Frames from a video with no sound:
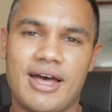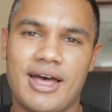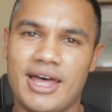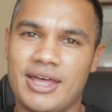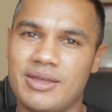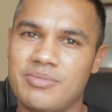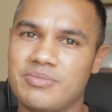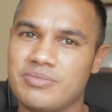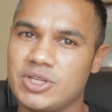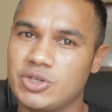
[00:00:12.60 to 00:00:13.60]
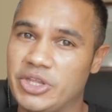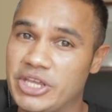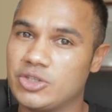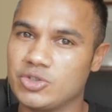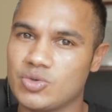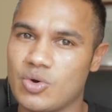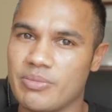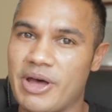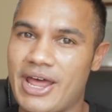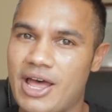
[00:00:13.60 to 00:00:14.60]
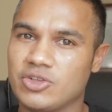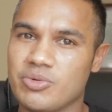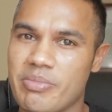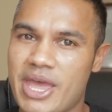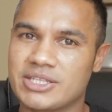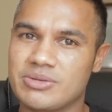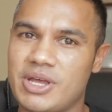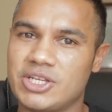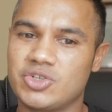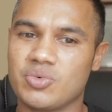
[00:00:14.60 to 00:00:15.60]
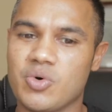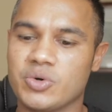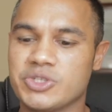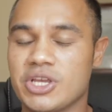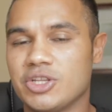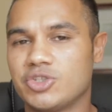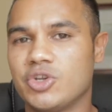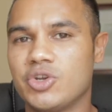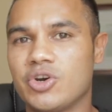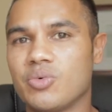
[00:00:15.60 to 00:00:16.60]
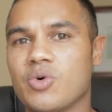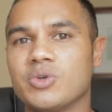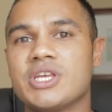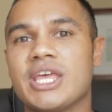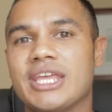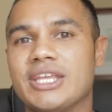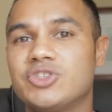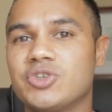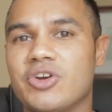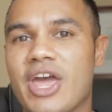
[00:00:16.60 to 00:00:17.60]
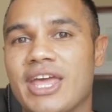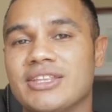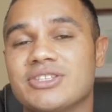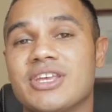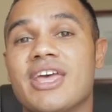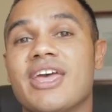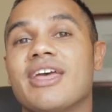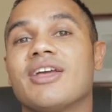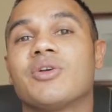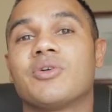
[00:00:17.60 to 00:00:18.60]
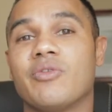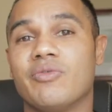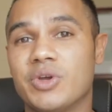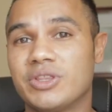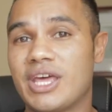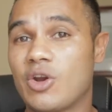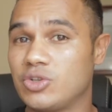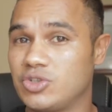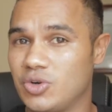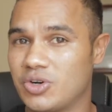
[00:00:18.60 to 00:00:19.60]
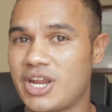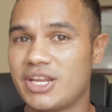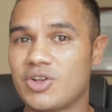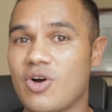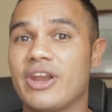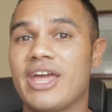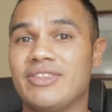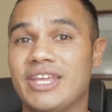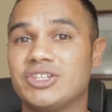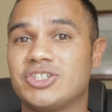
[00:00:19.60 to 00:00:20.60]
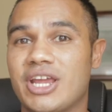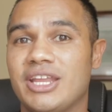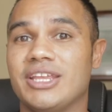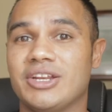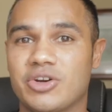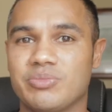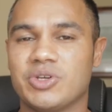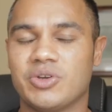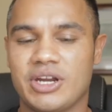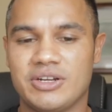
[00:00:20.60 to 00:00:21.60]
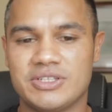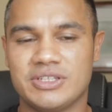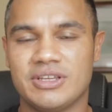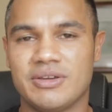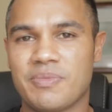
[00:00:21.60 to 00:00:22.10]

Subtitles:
I'm here to talk about how to maximize rewards, turn your rewards into rands, convert that onto your credit card, and then trade in cryptocurrency.